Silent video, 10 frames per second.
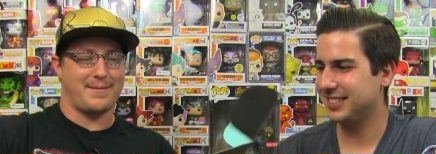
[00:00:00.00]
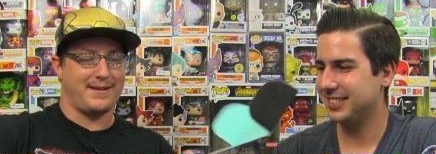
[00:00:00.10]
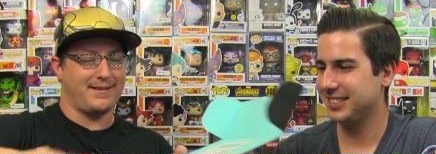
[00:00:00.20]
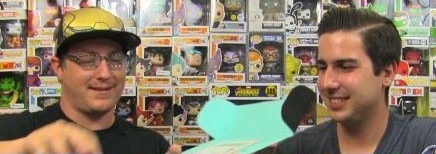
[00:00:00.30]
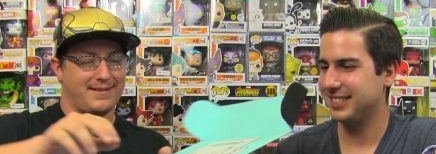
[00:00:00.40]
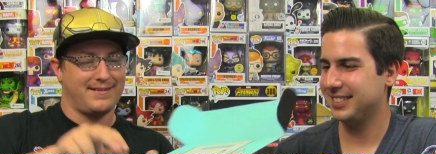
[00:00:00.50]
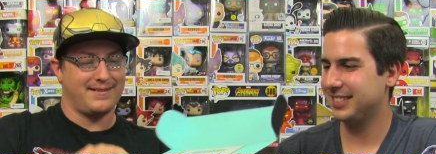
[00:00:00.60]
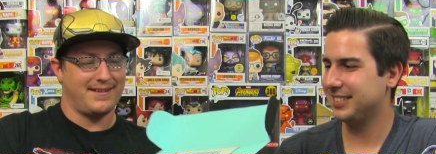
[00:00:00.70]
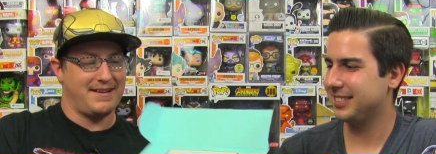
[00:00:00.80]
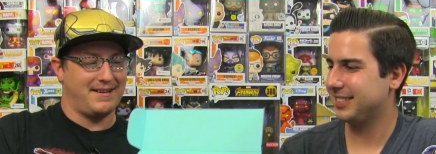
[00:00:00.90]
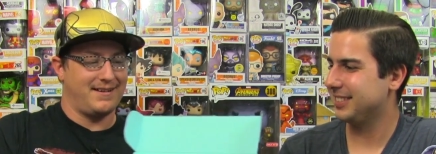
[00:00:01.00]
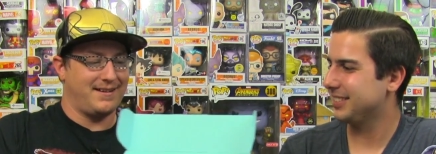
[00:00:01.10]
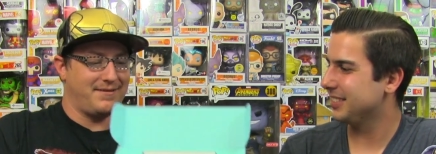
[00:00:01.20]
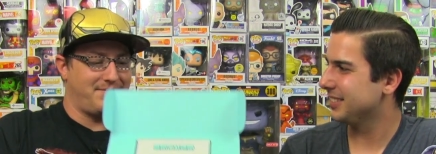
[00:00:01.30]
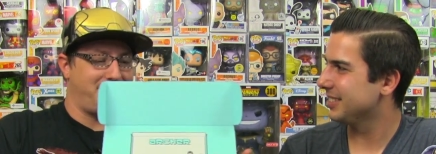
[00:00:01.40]
Speaker 1: I mean, you could
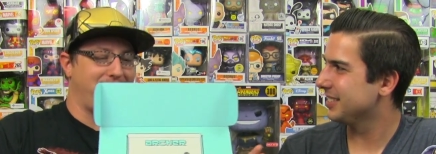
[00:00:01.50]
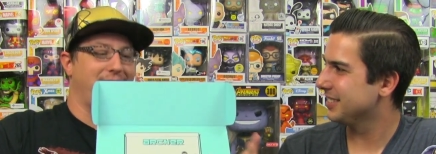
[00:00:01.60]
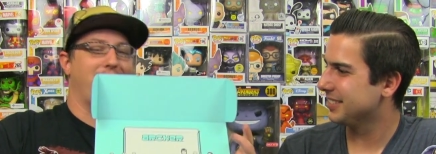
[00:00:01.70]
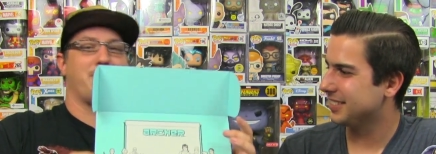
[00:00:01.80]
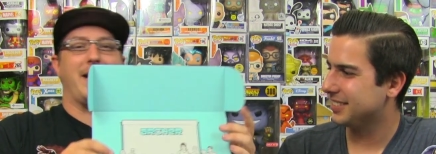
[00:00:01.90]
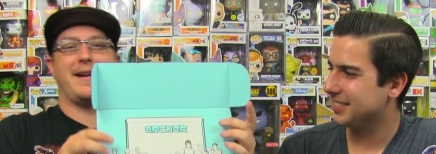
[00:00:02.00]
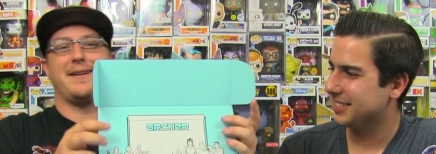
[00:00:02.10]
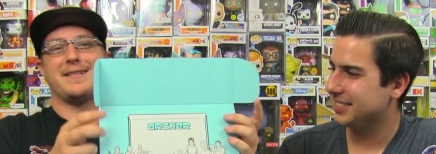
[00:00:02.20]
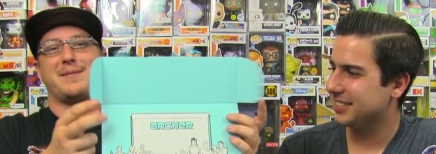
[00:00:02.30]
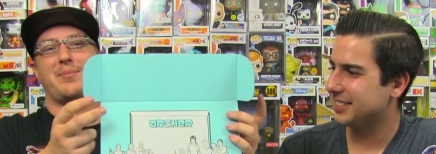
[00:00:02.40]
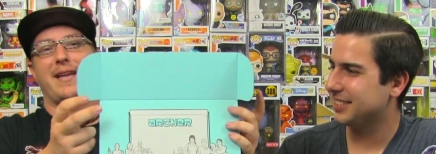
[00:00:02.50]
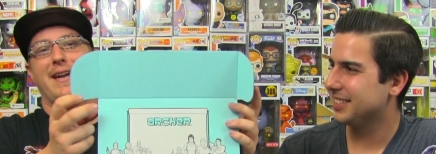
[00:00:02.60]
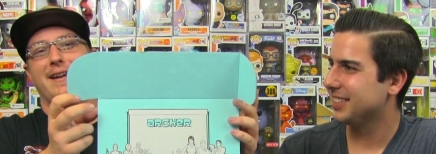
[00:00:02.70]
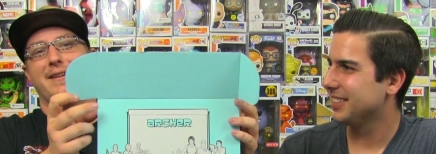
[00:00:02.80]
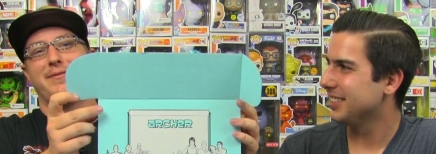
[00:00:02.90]
you'd figure out a way to
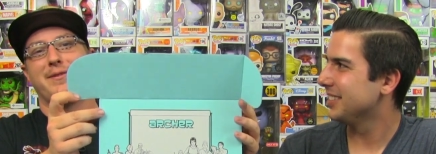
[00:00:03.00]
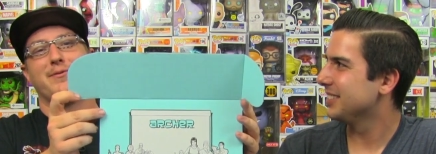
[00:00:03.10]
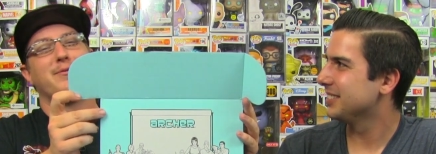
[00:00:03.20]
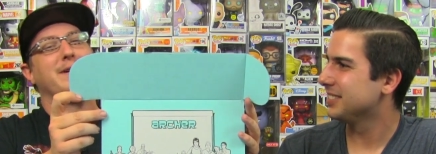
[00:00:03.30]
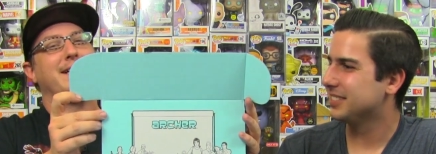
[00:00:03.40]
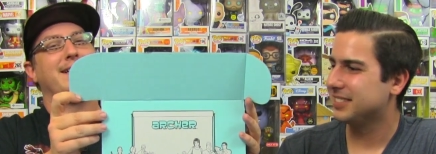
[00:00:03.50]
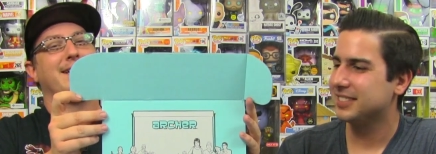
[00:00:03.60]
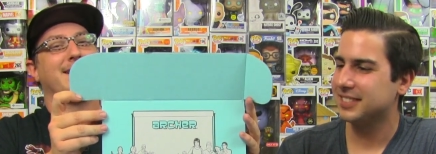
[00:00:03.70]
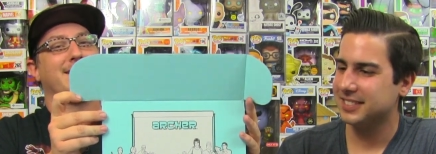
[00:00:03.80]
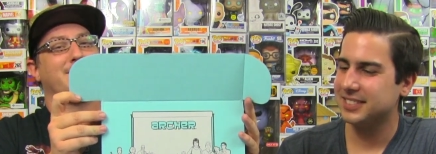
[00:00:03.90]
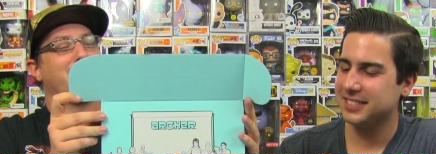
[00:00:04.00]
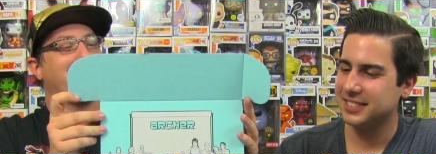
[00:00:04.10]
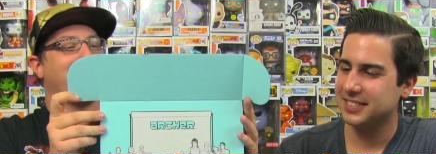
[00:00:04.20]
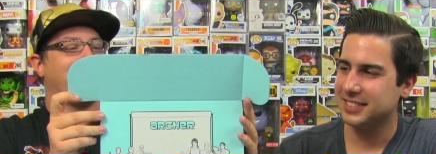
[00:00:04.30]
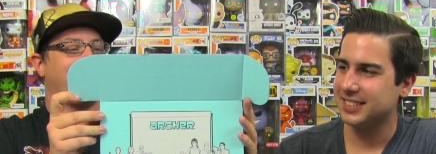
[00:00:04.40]
display it if you're really,
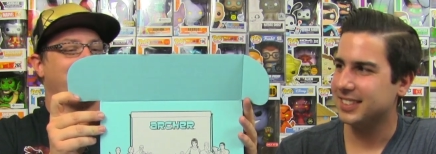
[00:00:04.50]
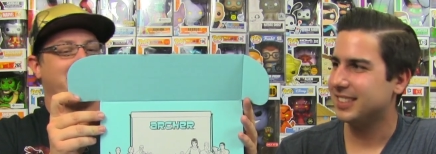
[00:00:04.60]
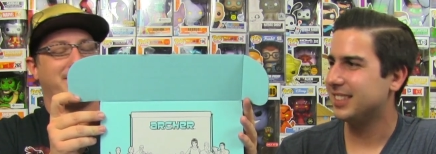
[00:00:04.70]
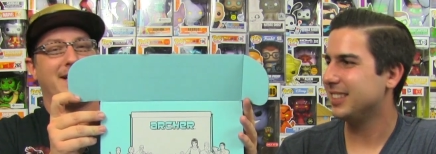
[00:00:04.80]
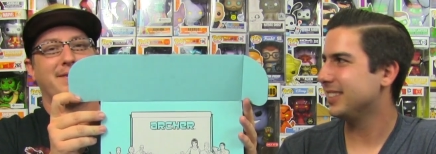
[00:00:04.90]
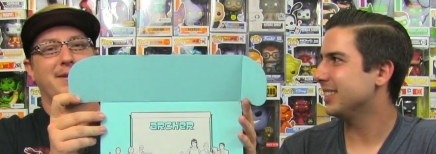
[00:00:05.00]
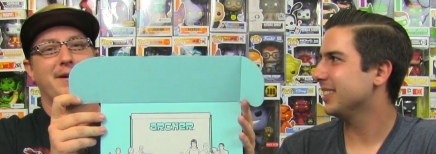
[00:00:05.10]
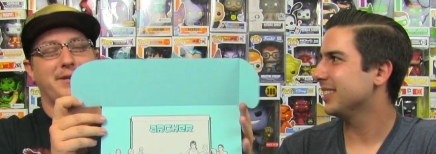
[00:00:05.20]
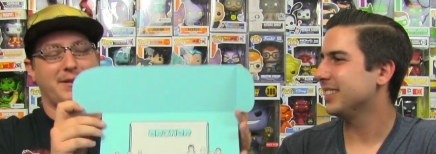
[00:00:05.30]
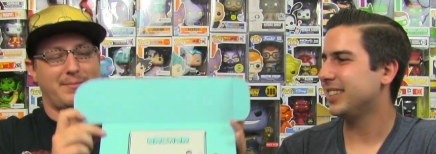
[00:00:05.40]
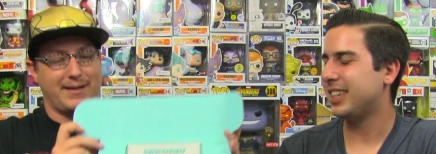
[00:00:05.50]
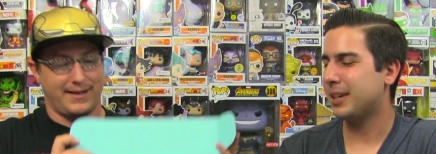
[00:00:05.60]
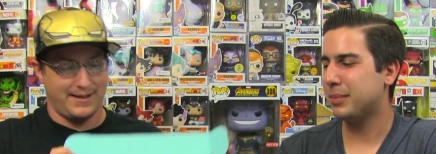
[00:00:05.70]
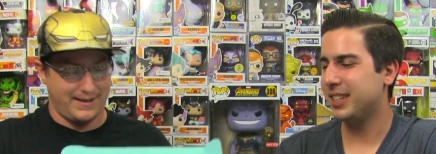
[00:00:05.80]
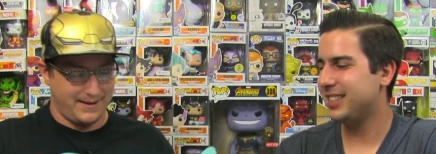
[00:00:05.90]
really a huge fan of Archer. But
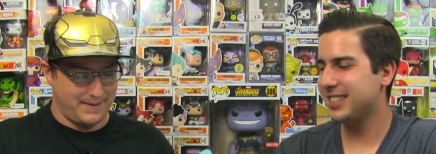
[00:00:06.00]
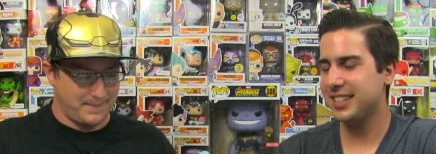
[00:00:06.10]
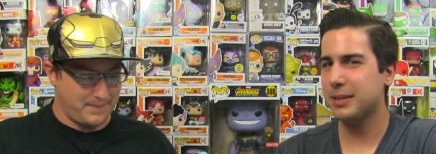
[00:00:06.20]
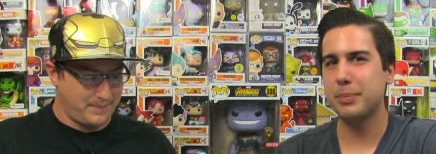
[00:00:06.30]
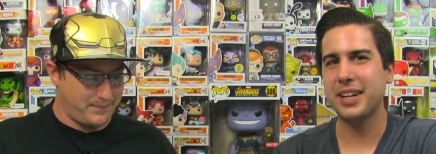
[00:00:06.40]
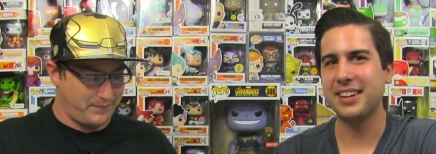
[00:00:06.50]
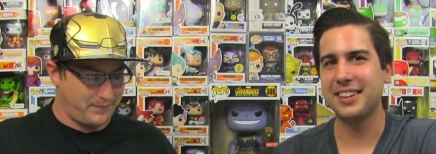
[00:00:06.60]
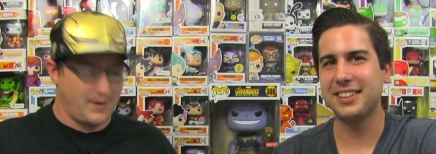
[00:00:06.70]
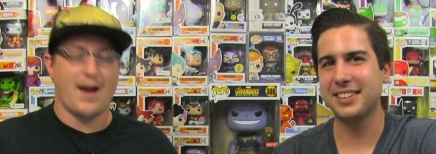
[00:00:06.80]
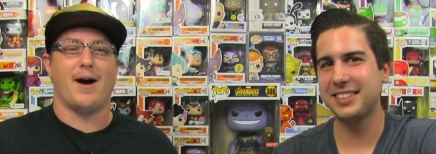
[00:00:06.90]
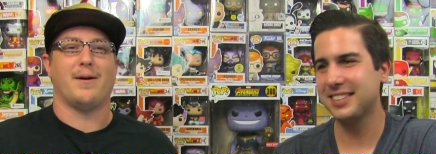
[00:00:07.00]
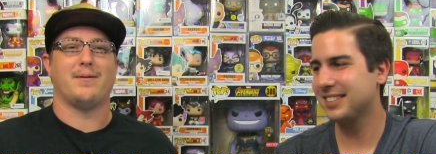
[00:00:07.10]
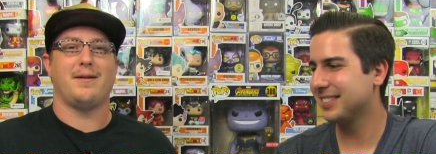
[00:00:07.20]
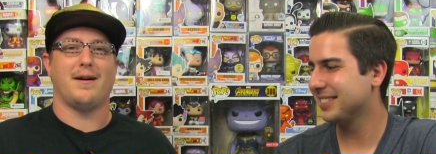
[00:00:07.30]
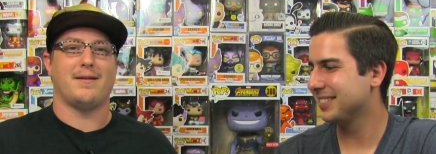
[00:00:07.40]
yeah,
Speaker 2: but it doesn't compare. No,
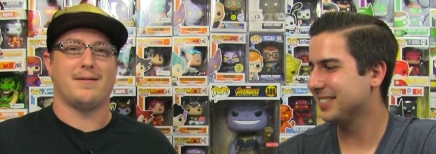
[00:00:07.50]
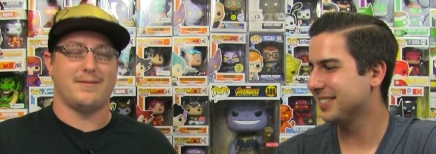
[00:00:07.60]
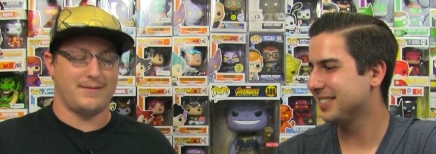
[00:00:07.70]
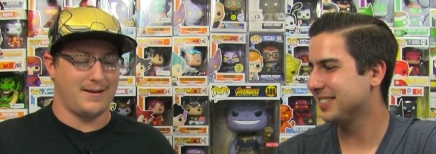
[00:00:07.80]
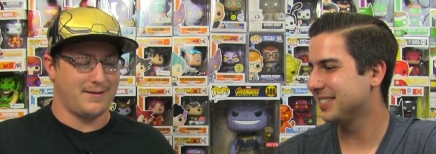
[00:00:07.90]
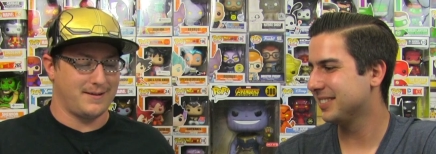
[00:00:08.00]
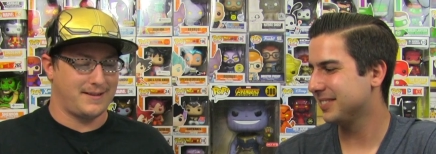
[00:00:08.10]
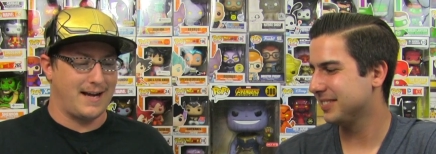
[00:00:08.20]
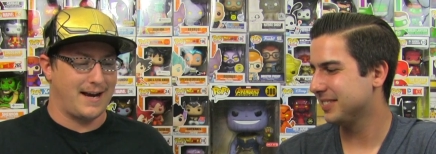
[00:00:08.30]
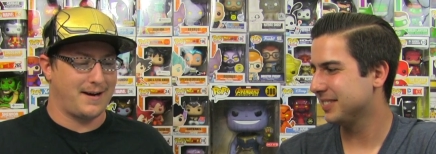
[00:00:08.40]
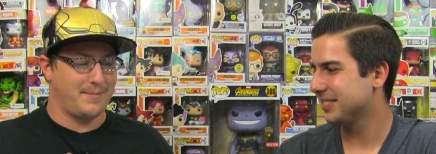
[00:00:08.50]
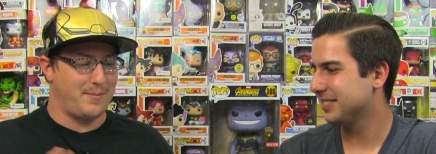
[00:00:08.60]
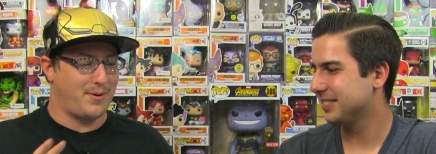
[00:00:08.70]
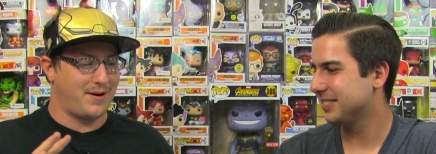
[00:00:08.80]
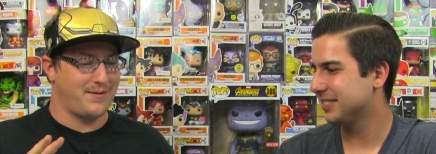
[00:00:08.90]
Speaker 1: no, no. It's not going to be
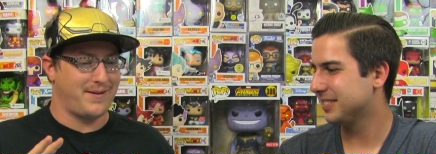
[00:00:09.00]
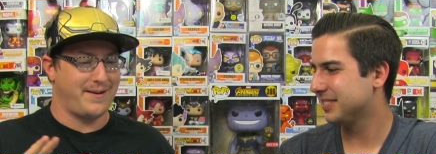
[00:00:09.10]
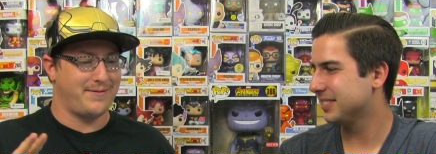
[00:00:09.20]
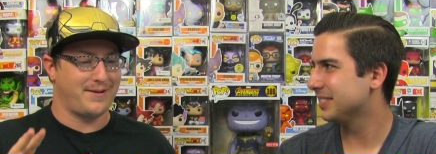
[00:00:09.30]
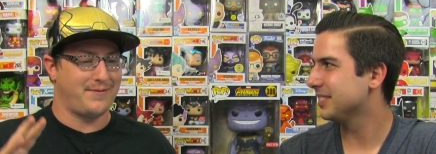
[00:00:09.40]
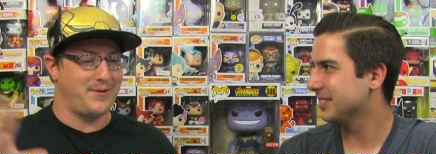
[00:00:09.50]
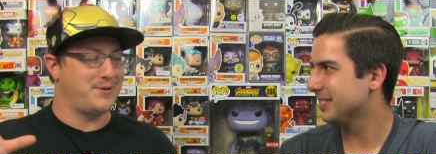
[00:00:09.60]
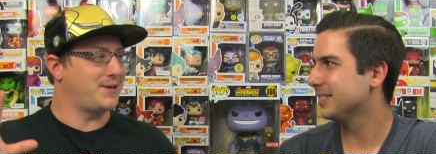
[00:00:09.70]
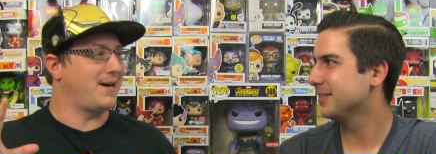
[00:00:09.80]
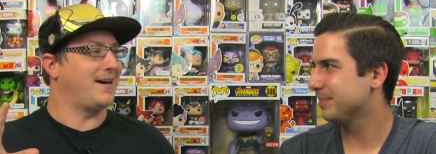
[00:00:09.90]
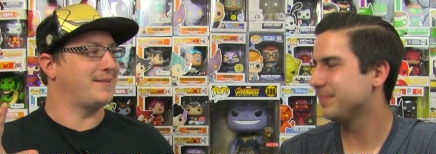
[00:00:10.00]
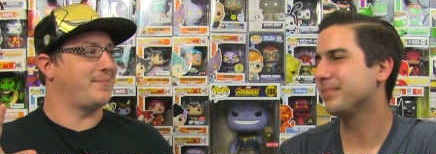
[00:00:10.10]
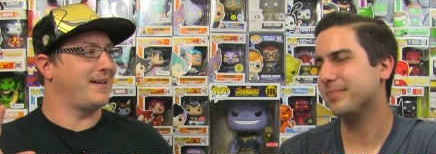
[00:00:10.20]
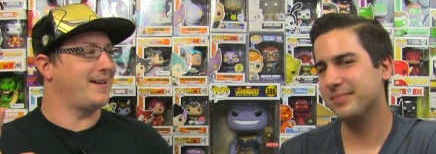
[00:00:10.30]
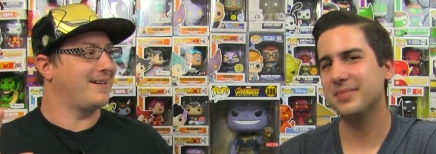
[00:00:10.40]
part of any of our future
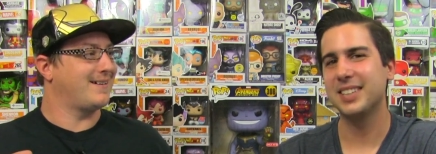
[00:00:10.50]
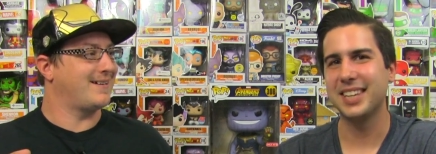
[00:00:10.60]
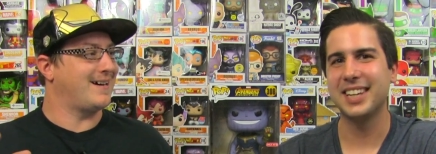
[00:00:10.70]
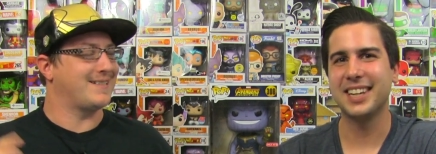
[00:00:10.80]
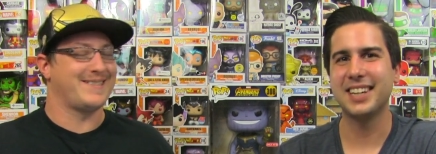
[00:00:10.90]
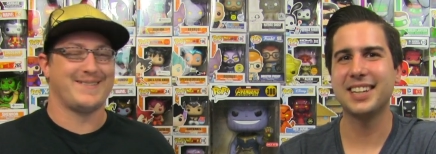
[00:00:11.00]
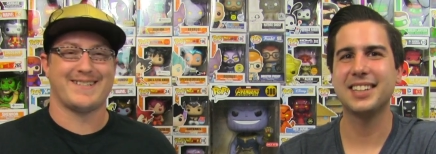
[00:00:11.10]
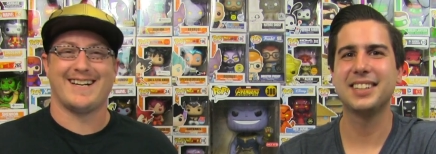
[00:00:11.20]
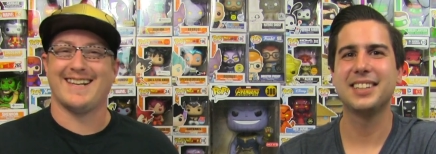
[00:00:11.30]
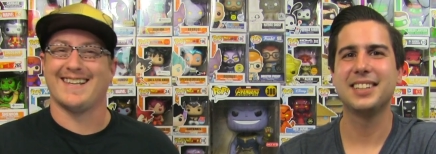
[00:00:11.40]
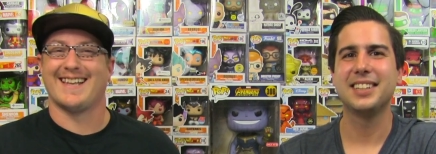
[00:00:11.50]
cosplay yeah. costumes or anything